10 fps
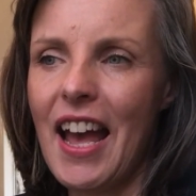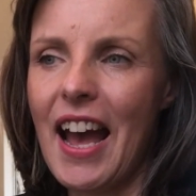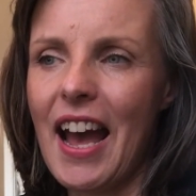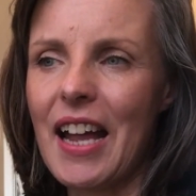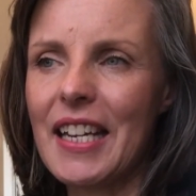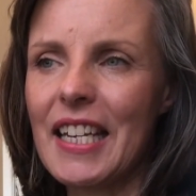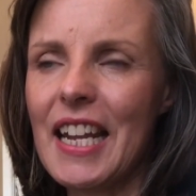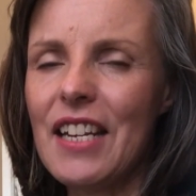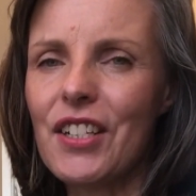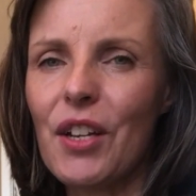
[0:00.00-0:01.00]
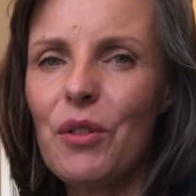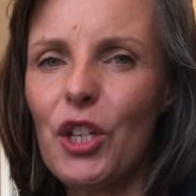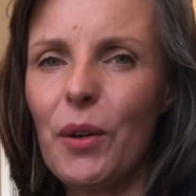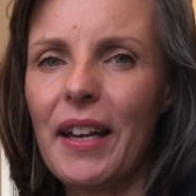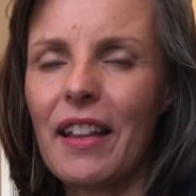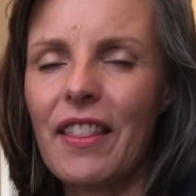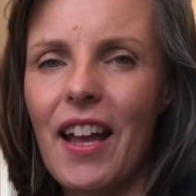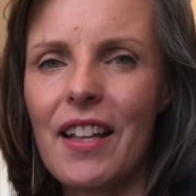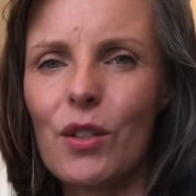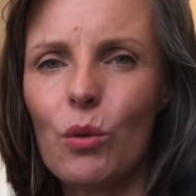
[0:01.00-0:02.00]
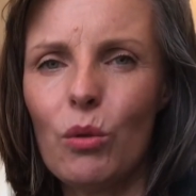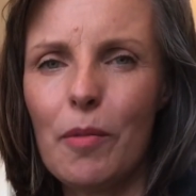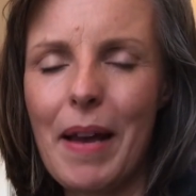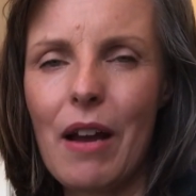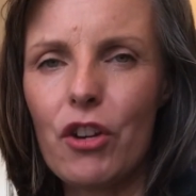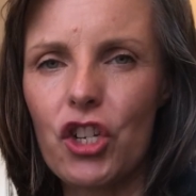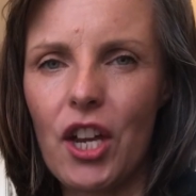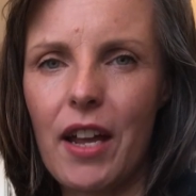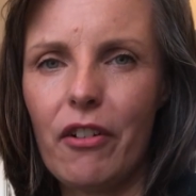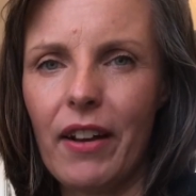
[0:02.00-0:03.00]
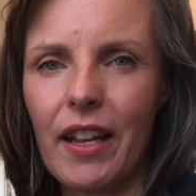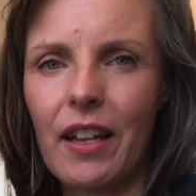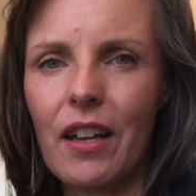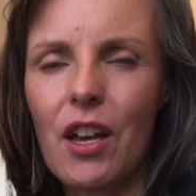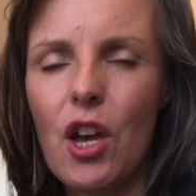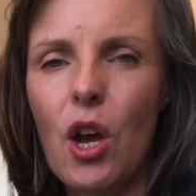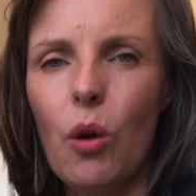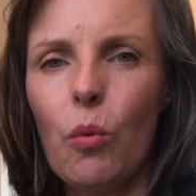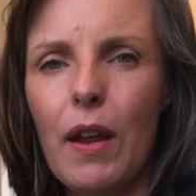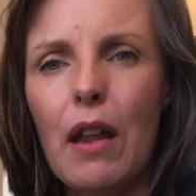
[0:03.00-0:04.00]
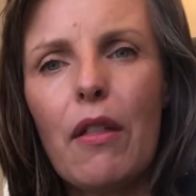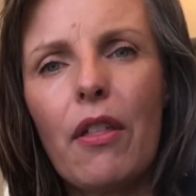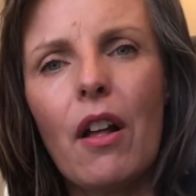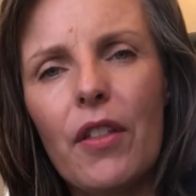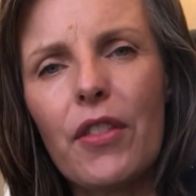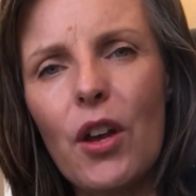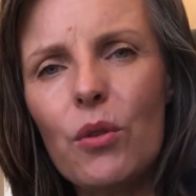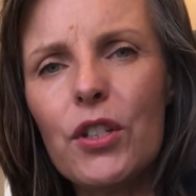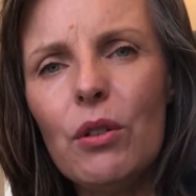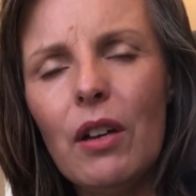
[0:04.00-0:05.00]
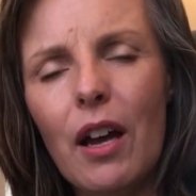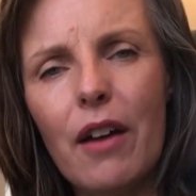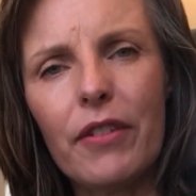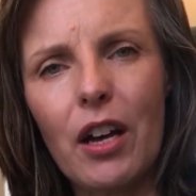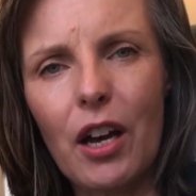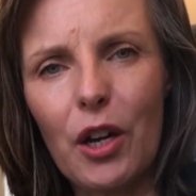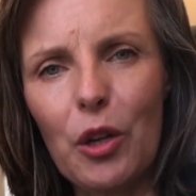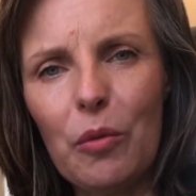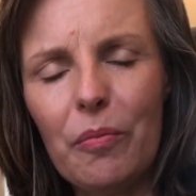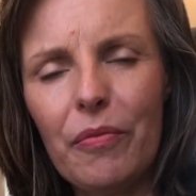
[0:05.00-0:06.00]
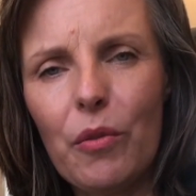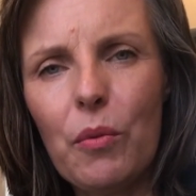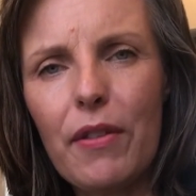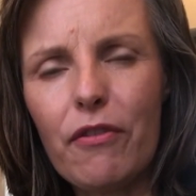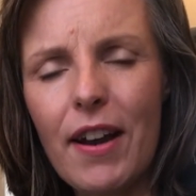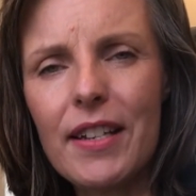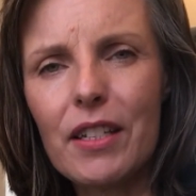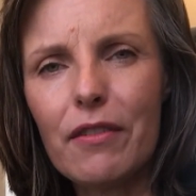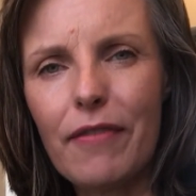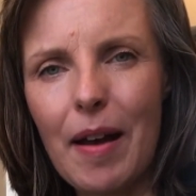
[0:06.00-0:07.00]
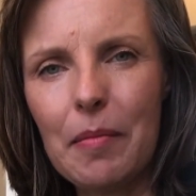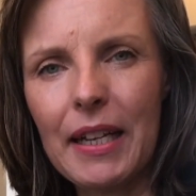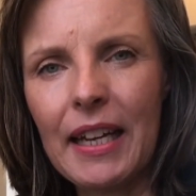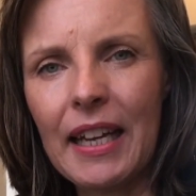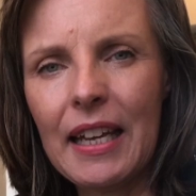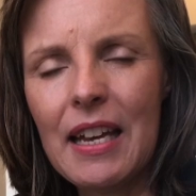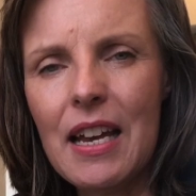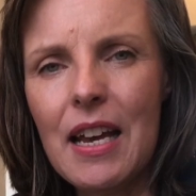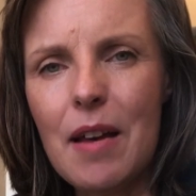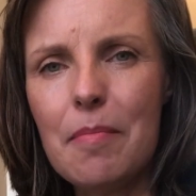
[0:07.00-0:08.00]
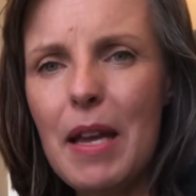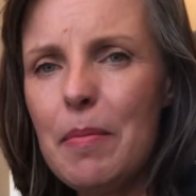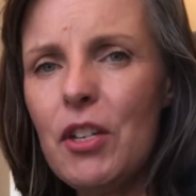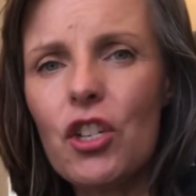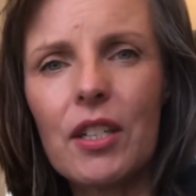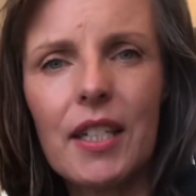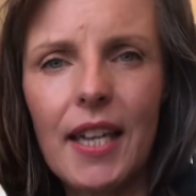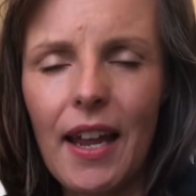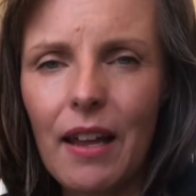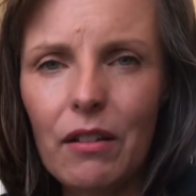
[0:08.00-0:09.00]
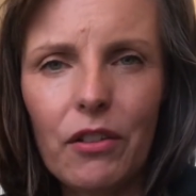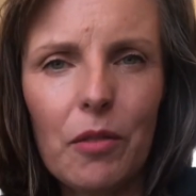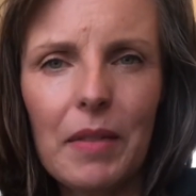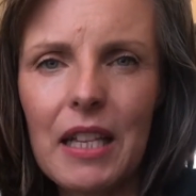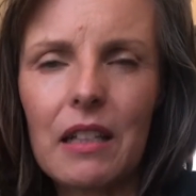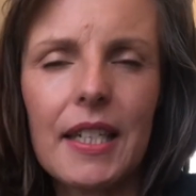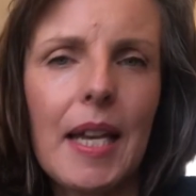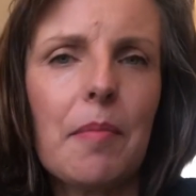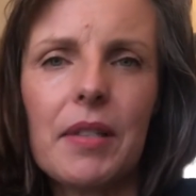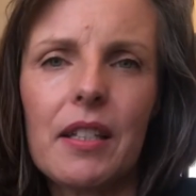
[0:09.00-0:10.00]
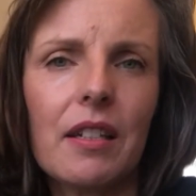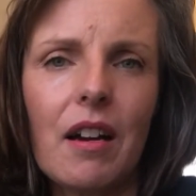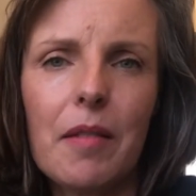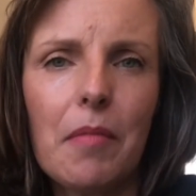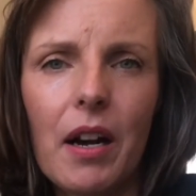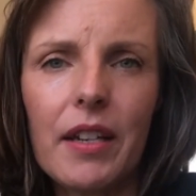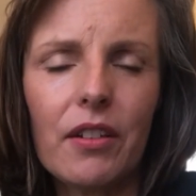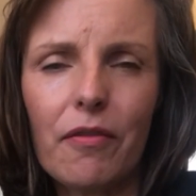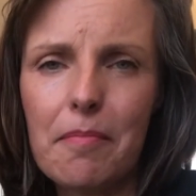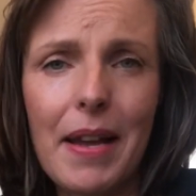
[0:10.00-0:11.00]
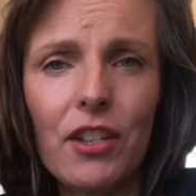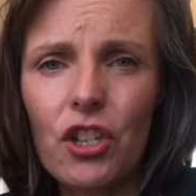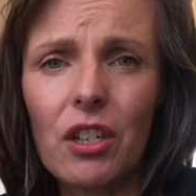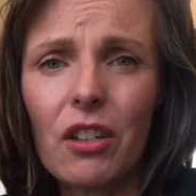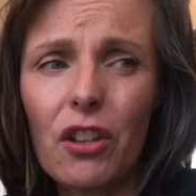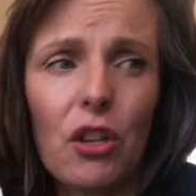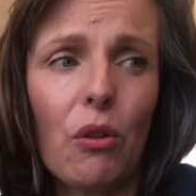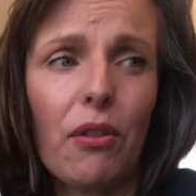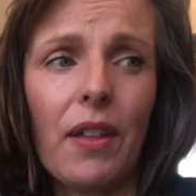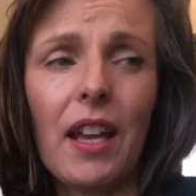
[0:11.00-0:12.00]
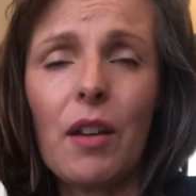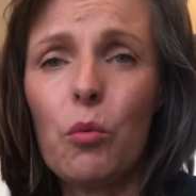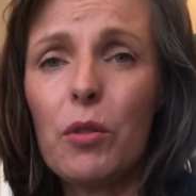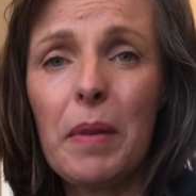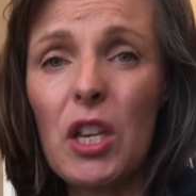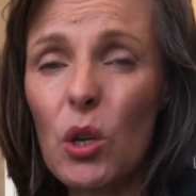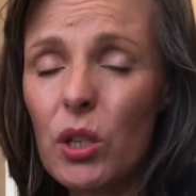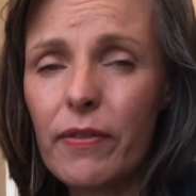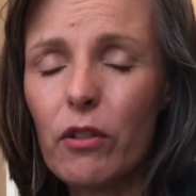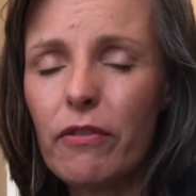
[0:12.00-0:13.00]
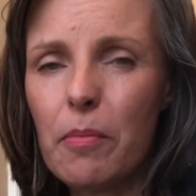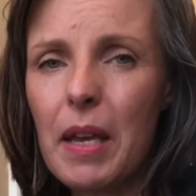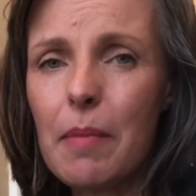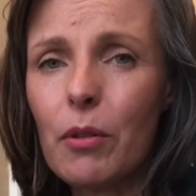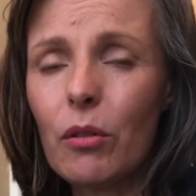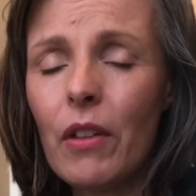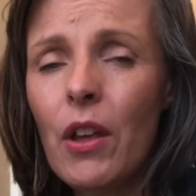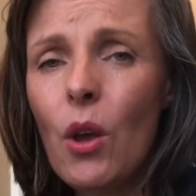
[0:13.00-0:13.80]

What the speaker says: And in so doing, that's all about sharing with those you love at home, with friends and family. Maybe just tell them little tips that I might have mentioned that you think would be useful for people,